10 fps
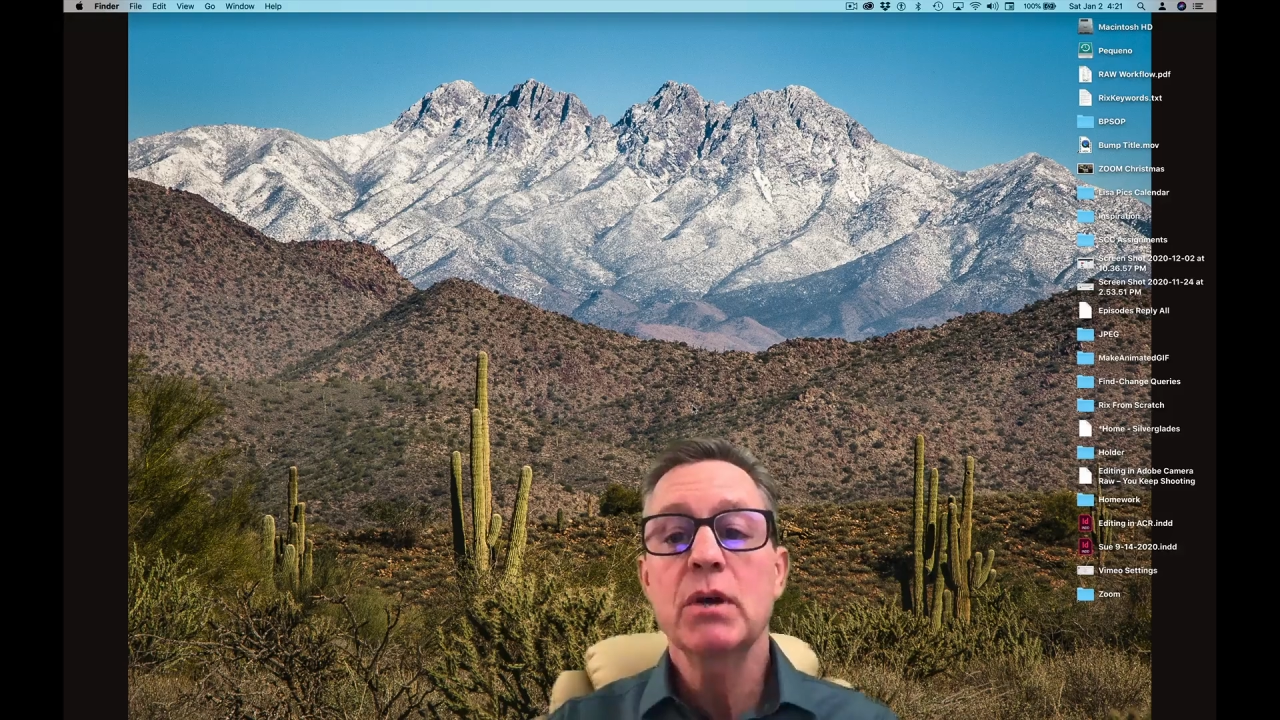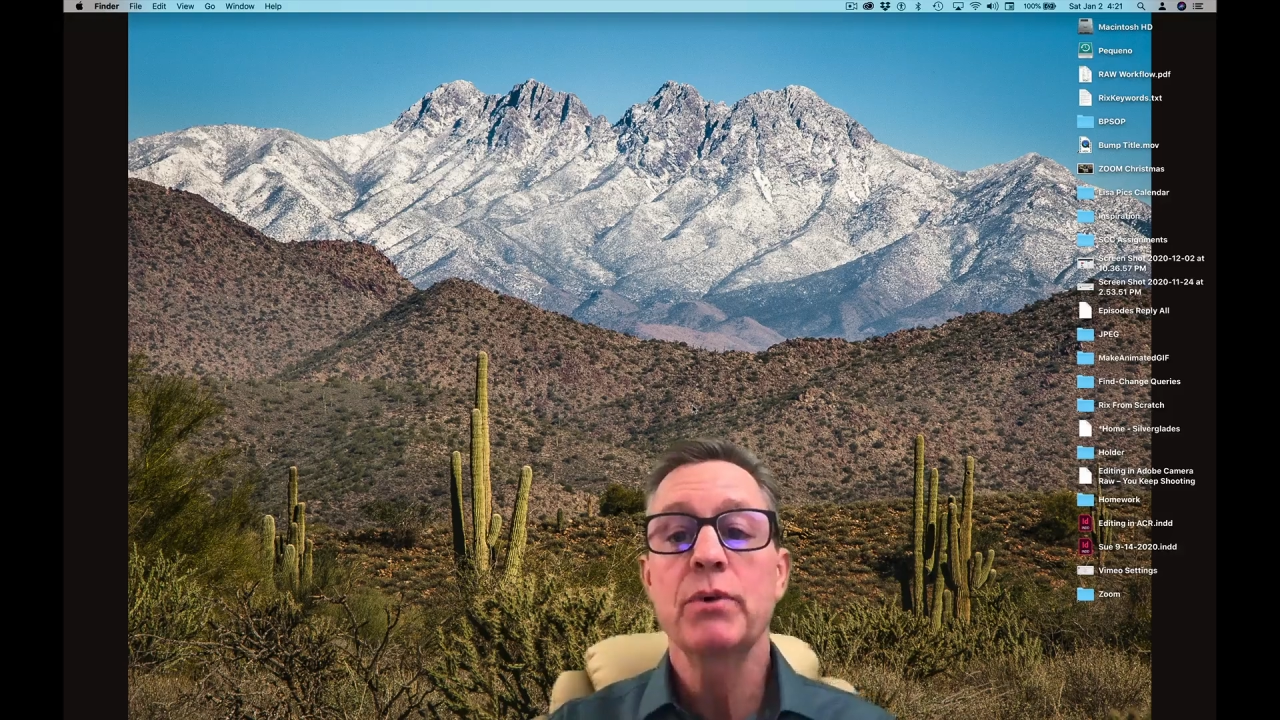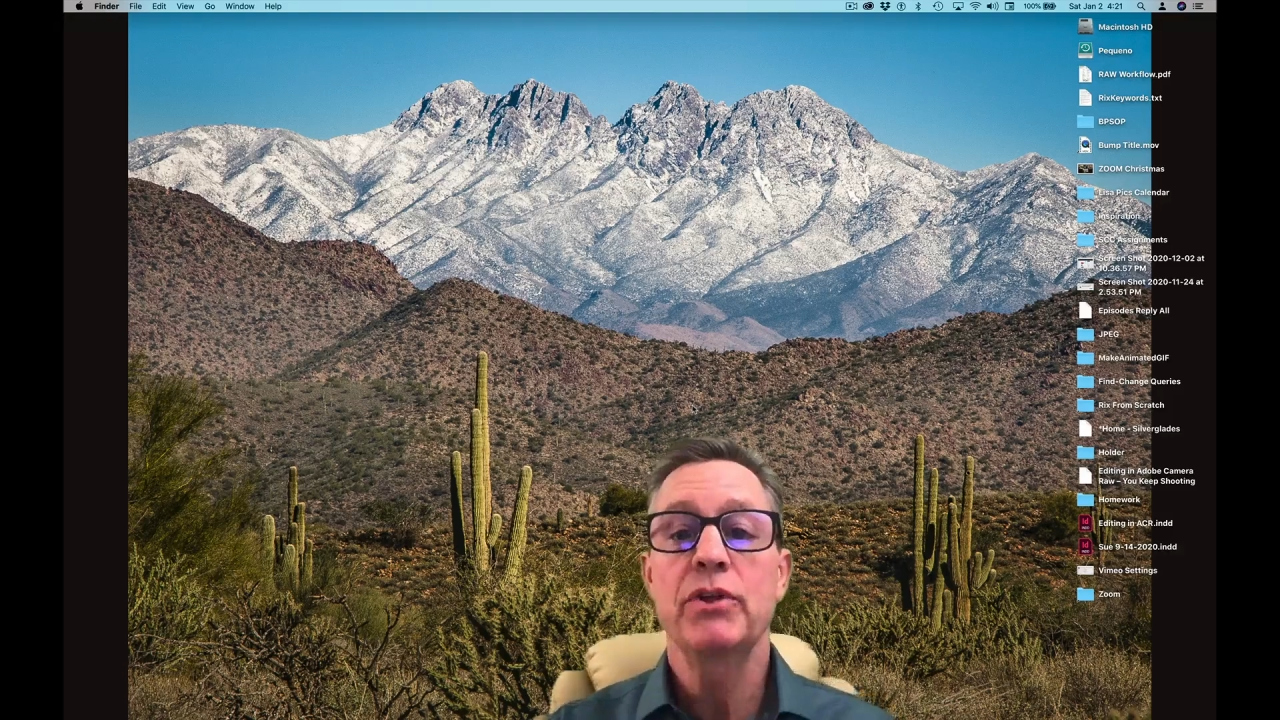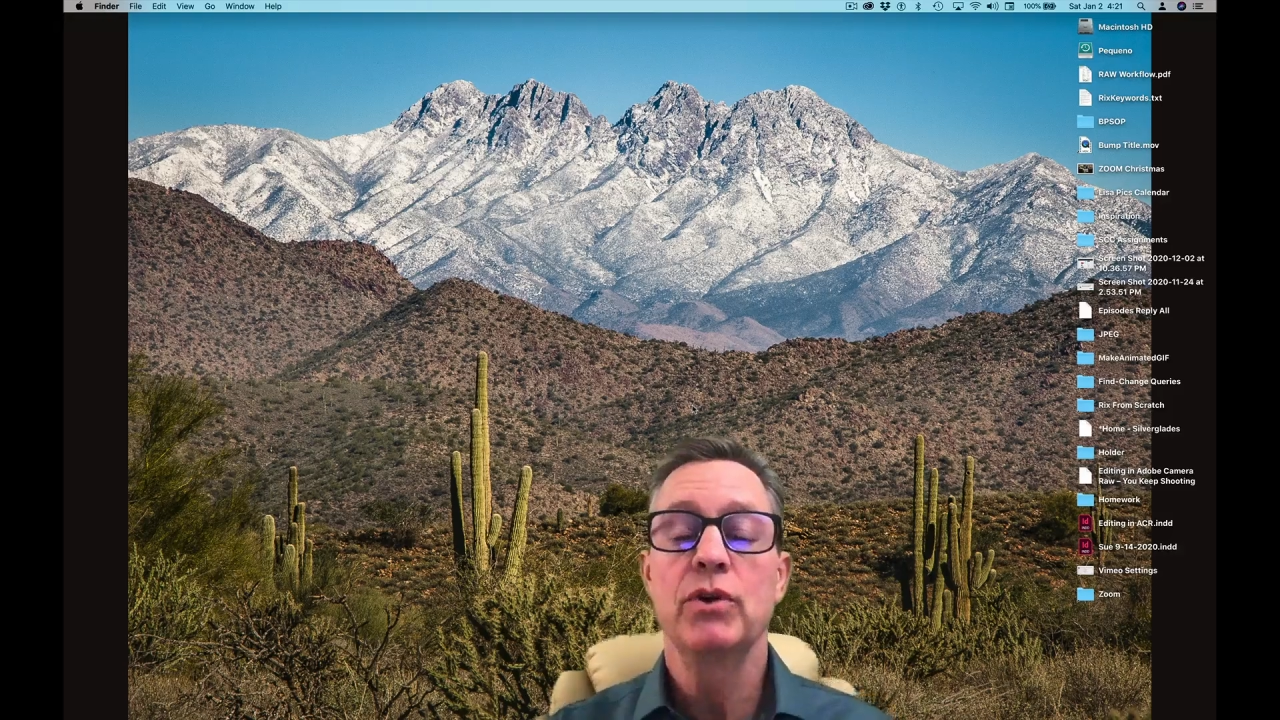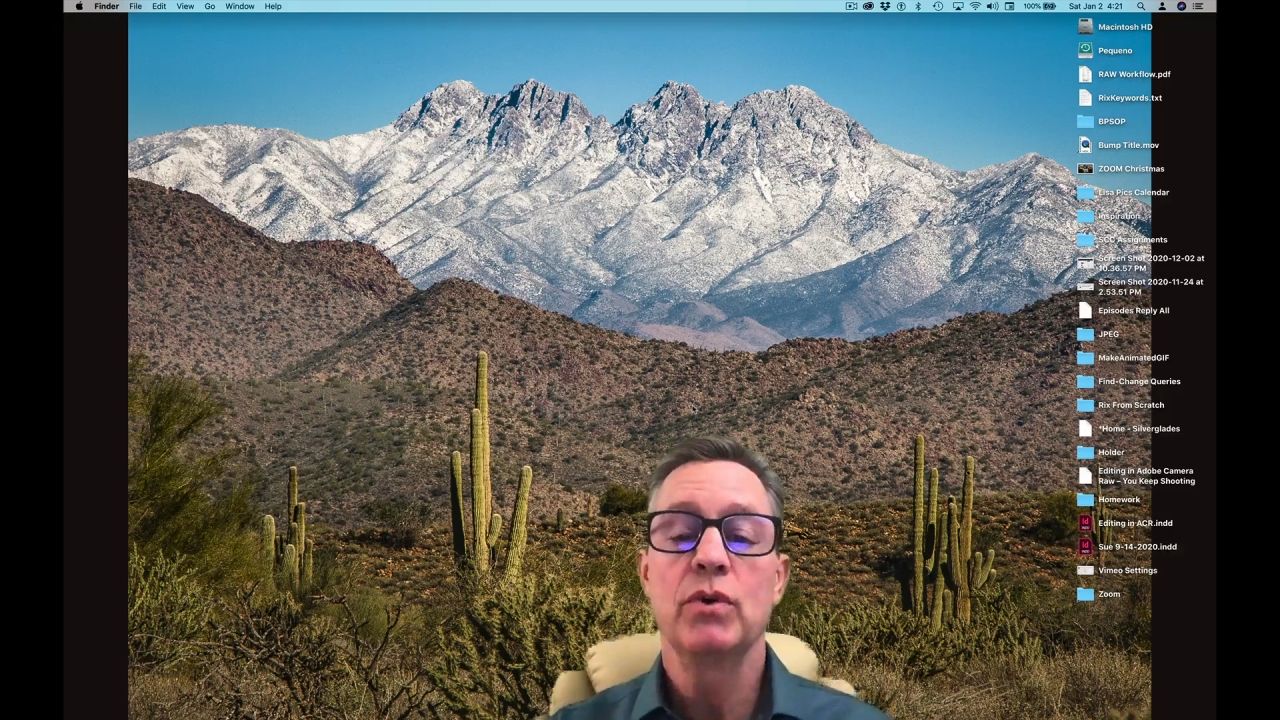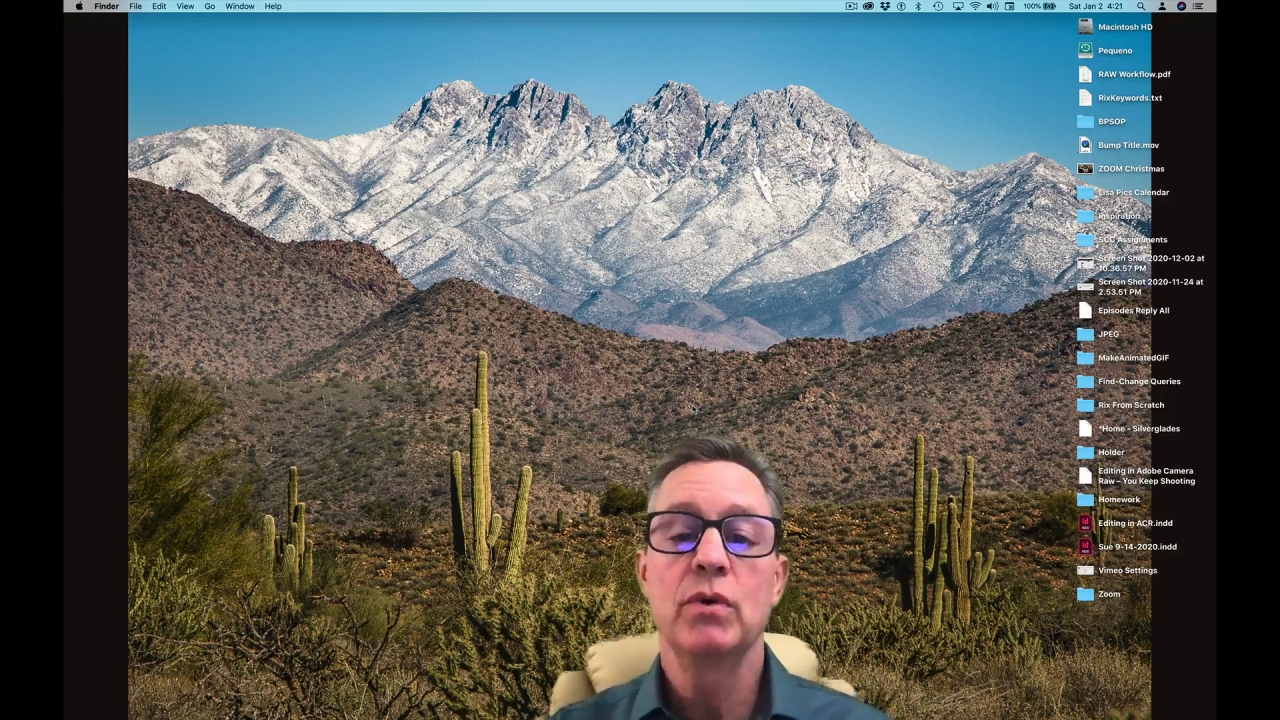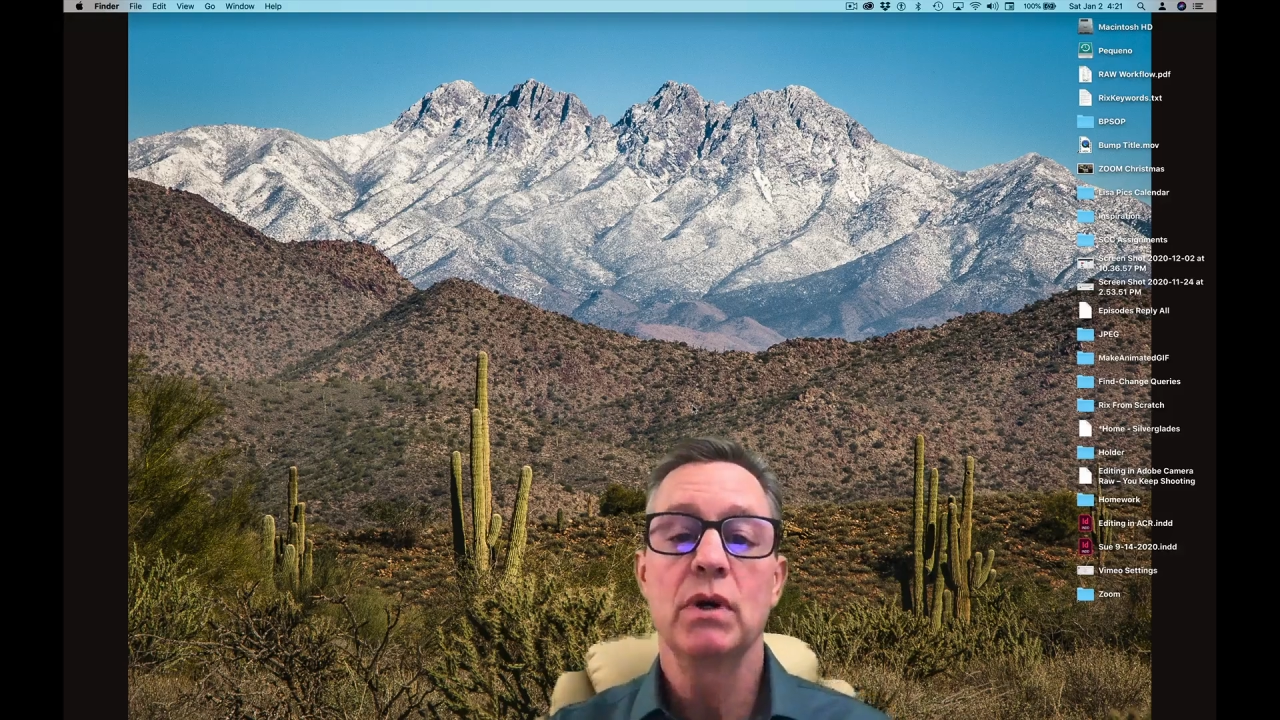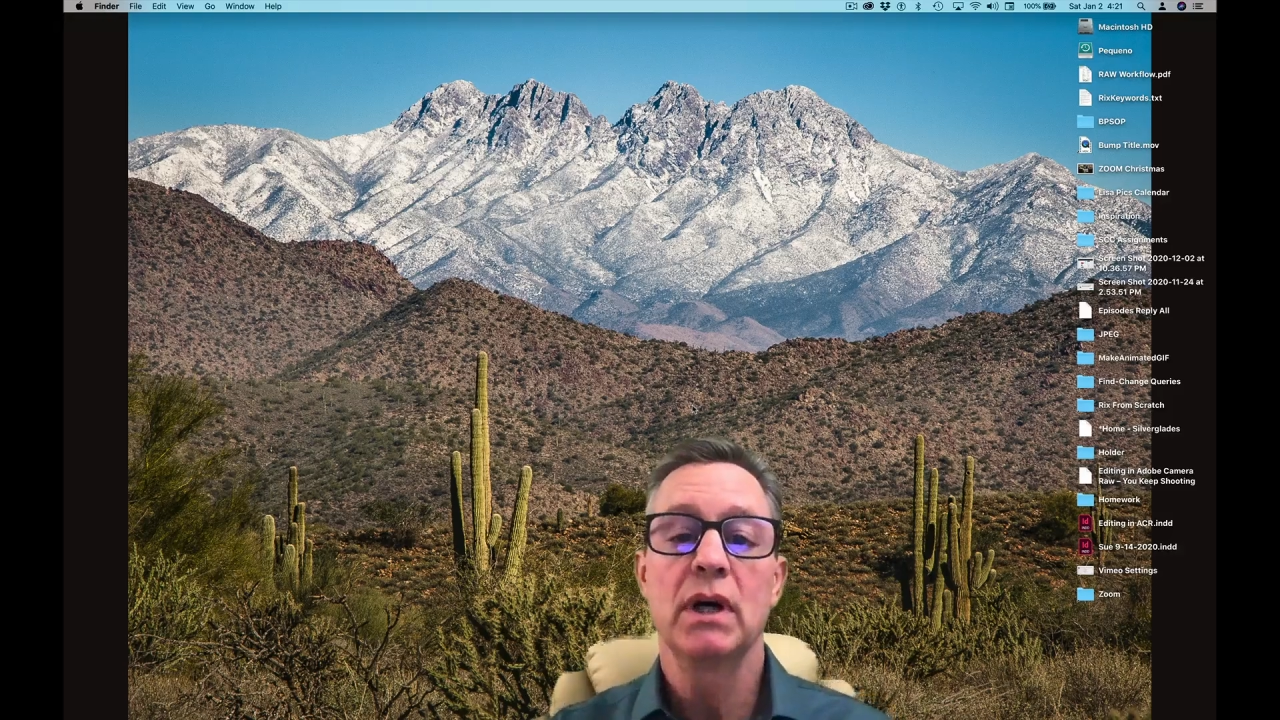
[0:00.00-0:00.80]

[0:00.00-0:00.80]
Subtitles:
with you